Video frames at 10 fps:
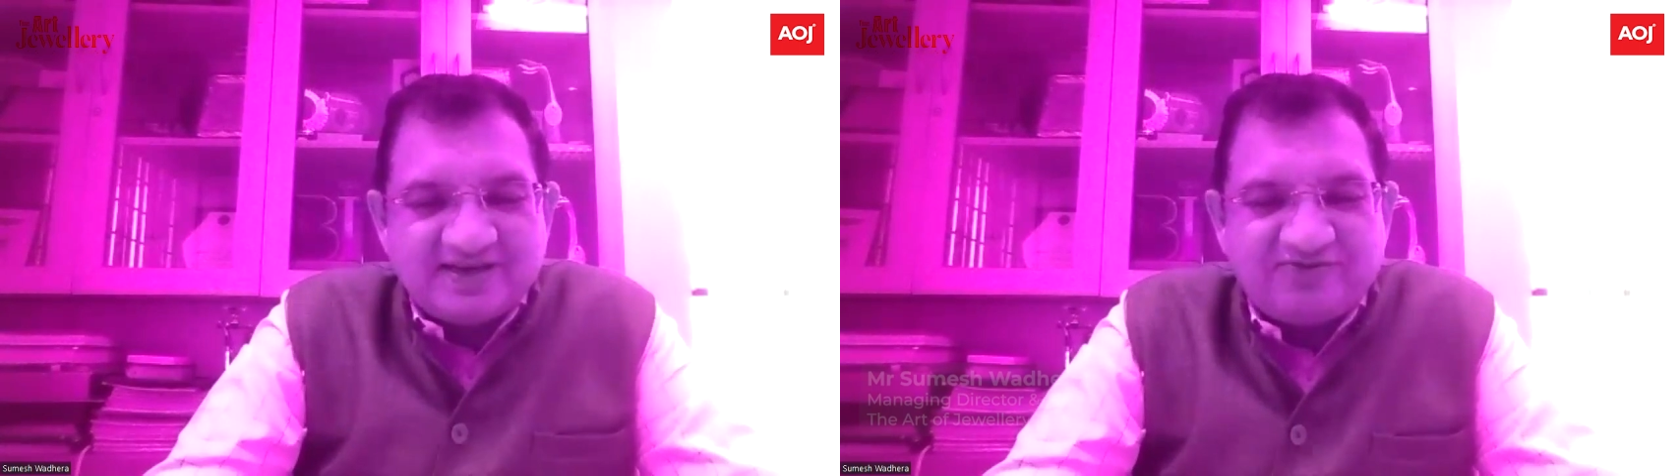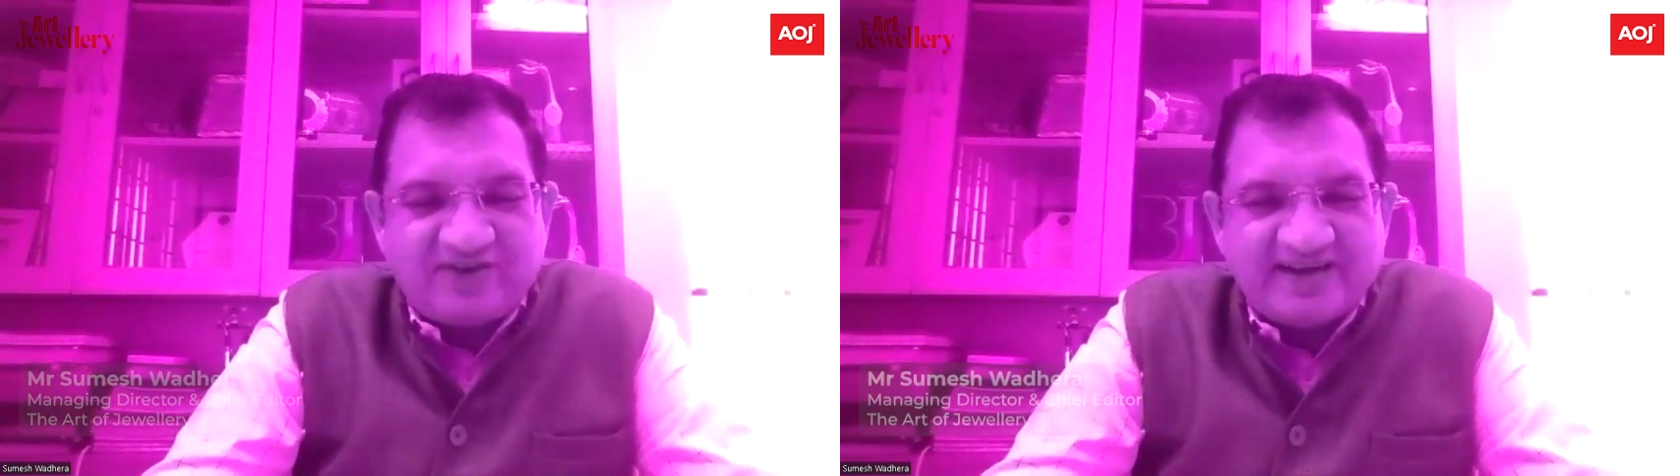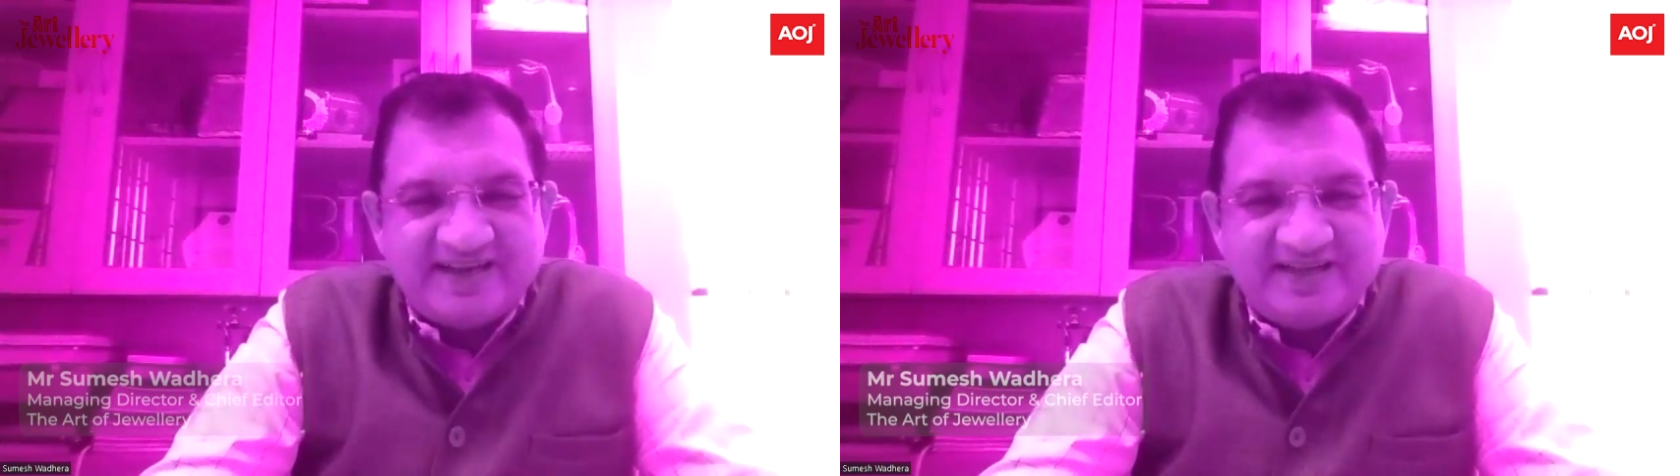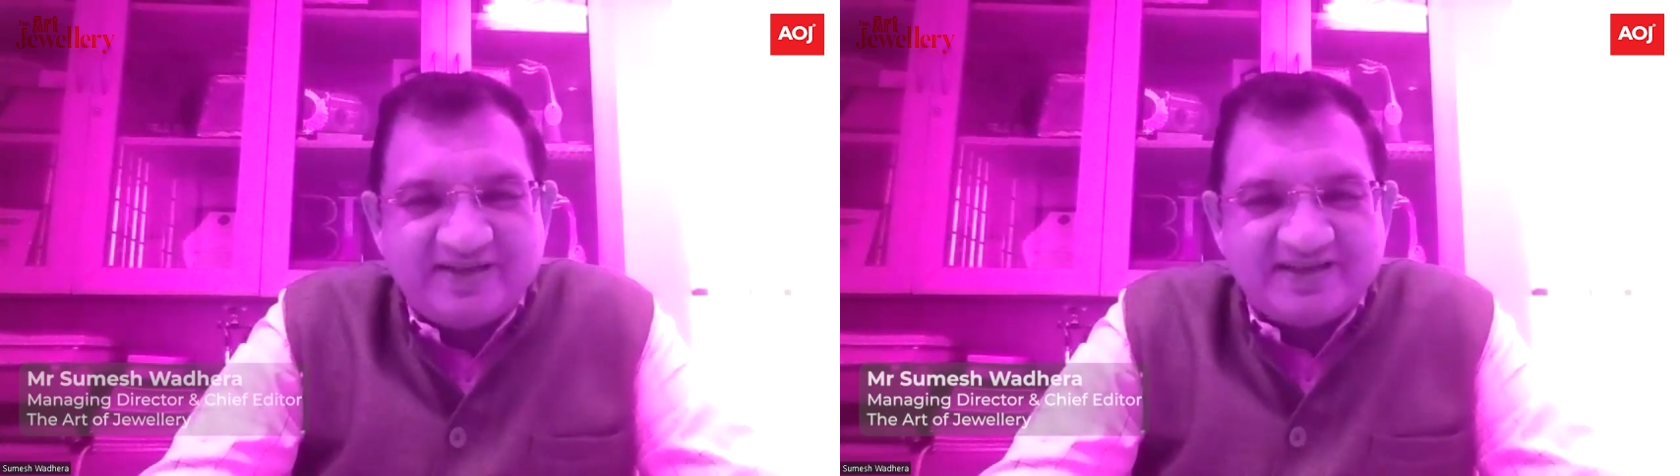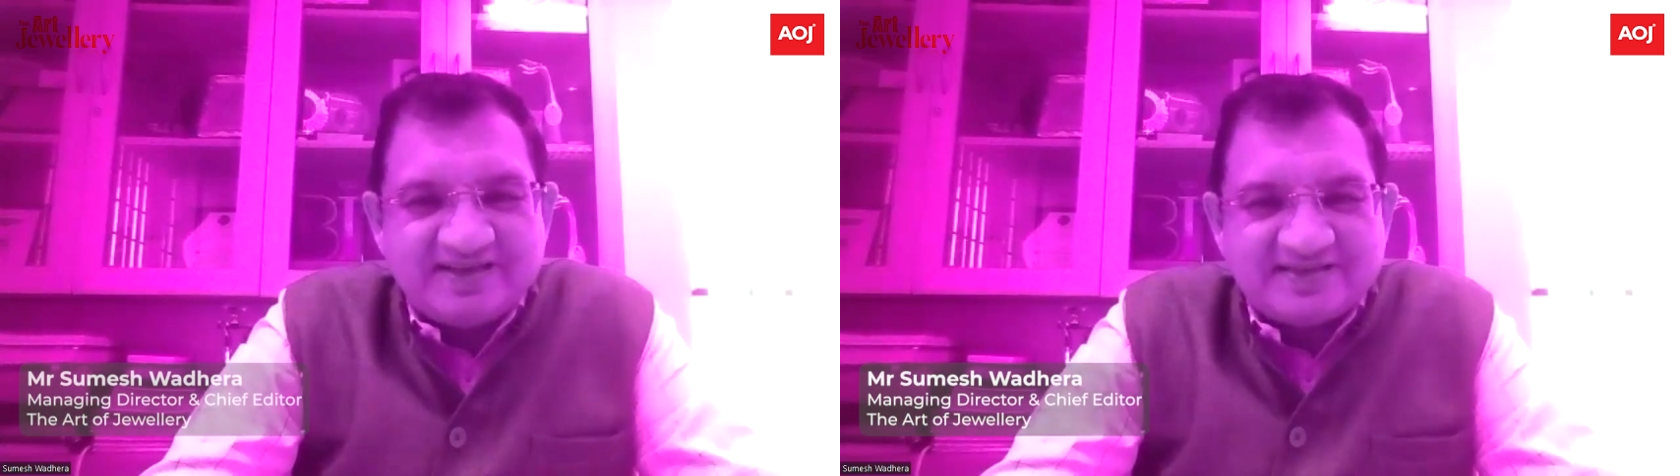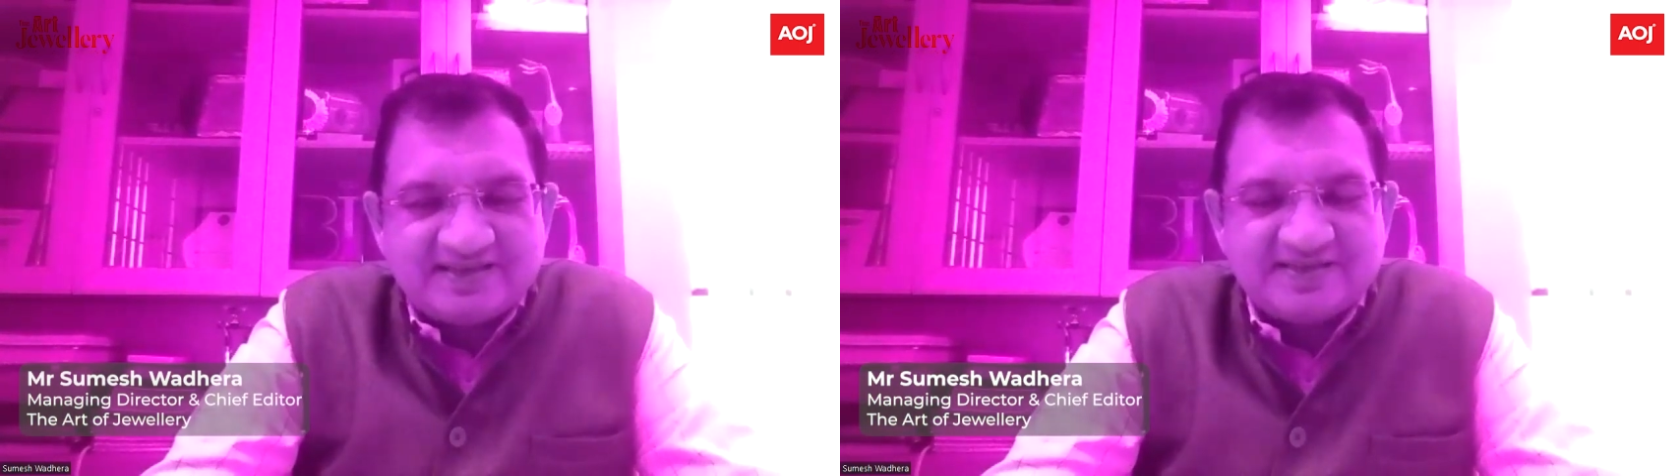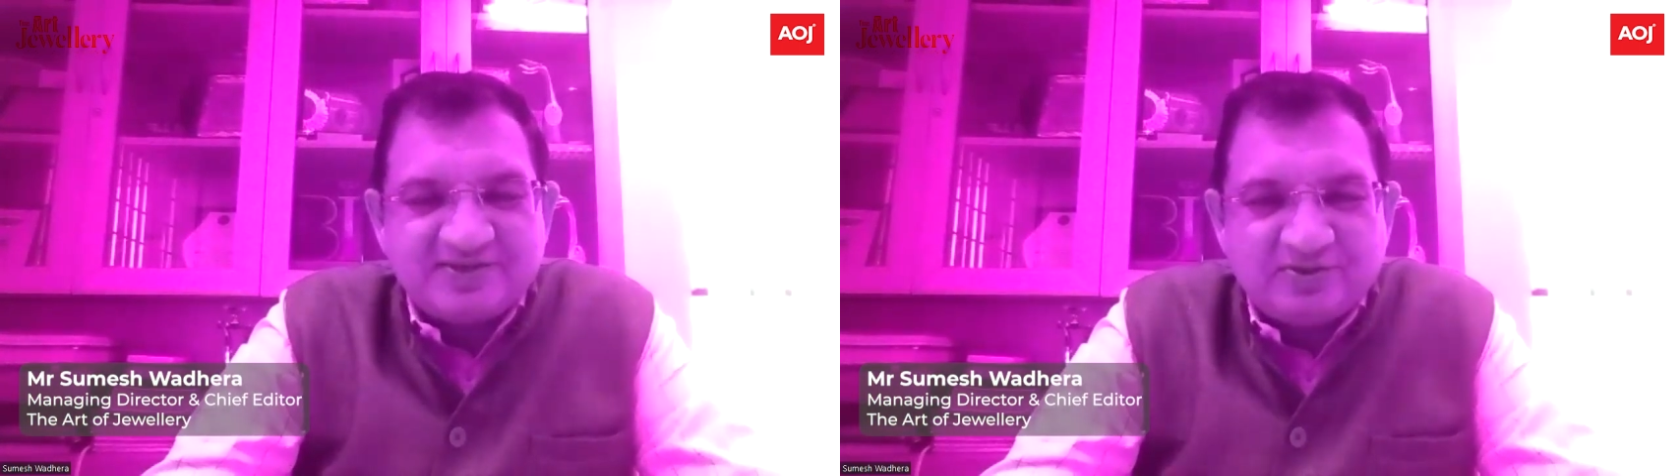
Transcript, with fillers: Now, finally, Sachin,